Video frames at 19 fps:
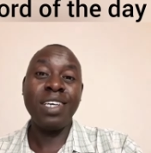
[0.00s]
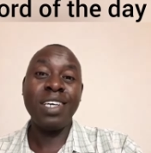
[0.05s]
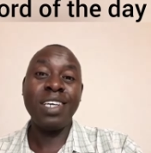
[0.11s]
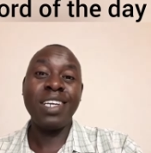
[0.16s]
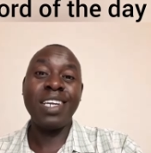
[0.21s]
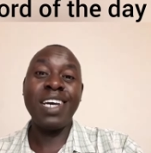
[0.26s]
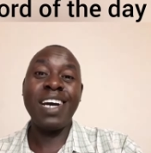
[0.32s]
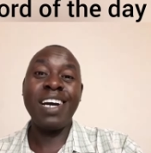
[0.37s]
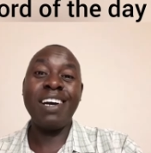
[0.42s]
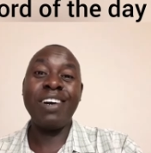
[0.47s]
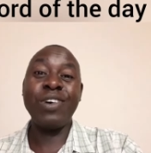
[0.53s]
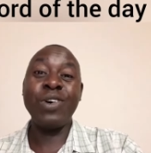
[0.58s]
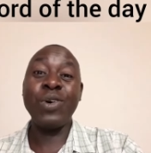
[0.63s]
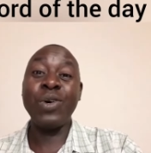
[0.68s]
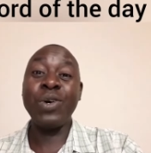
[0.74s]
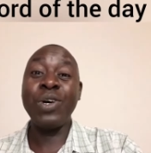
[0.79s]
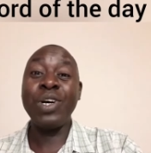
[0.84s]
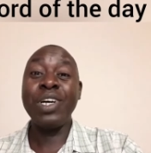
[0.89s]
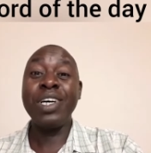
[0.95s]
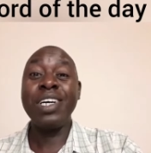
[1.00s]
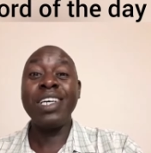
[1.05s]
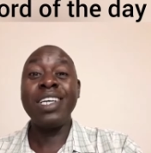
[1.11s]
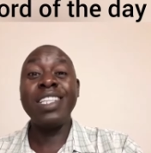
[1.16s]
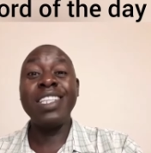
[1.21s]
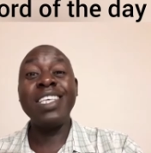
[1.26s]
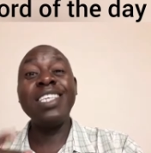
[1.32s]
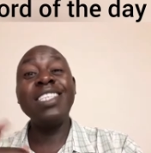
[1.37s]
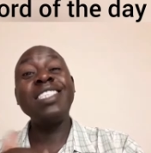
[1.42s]
Now,
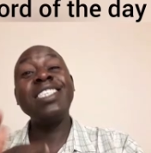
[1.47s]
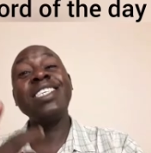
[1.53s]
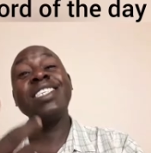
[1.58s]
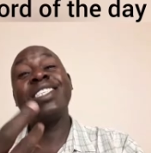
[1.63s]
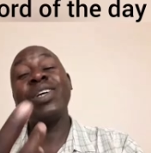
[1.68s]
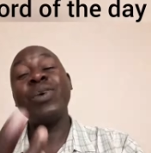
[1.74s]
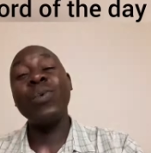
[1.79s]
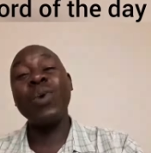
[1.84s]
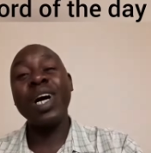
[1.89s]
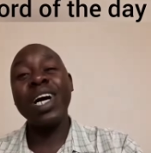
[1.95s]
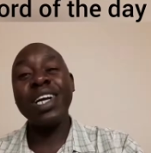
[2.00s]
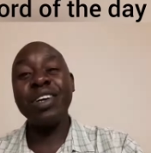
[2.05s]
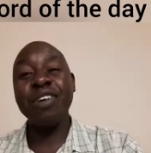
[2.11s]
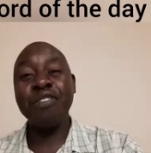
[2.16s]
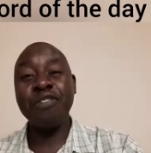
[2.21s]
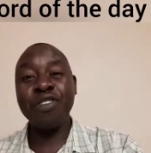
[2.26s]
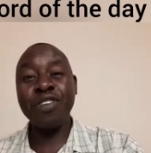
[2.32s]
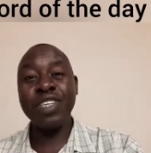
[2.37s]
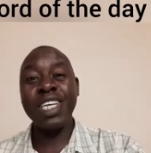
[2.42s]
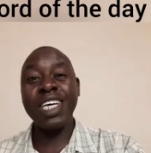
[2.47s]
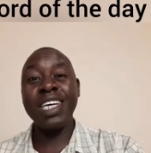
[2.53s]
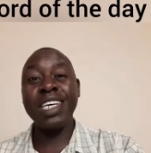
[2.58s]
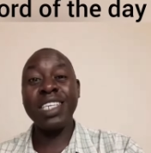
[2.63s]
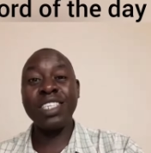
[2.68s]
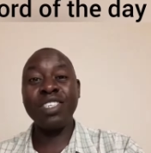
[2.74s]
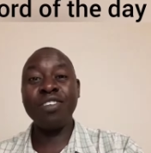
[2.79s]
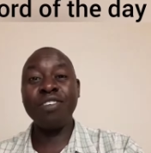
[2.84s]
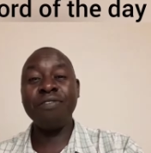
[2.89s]
this is the word of today
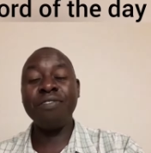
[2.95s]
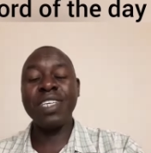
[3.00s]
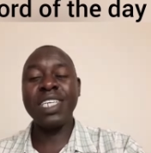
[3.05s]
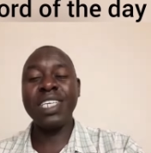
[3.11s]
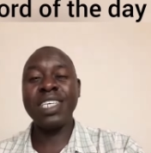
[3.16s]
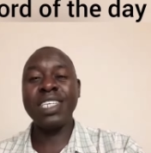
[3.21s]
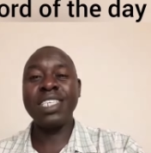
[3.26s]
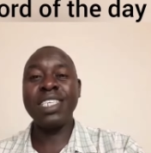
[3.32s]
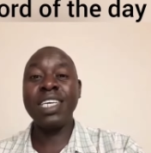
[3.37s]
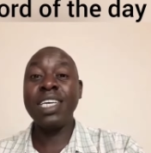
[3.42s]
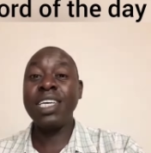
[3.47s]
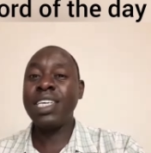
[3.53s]
rejuvenate